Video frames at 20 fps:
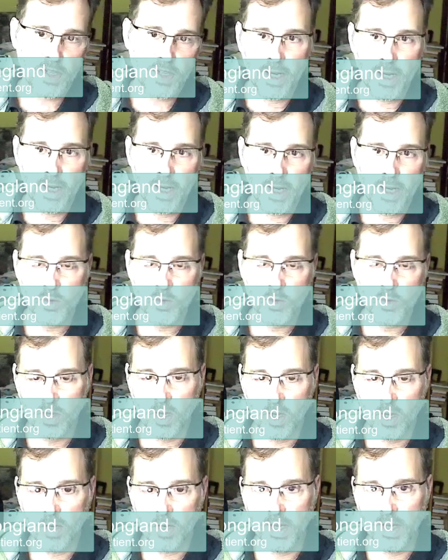My name is Rich
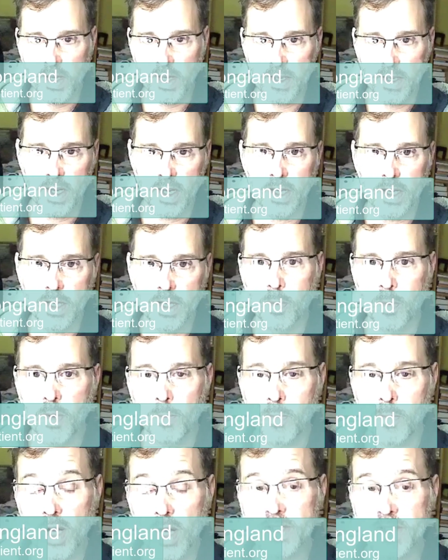Longland, and I'm a
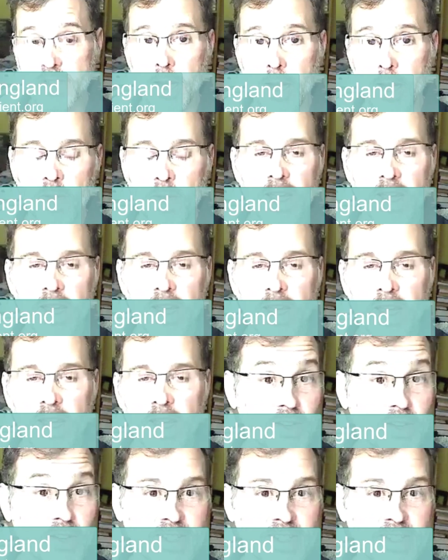part-time sales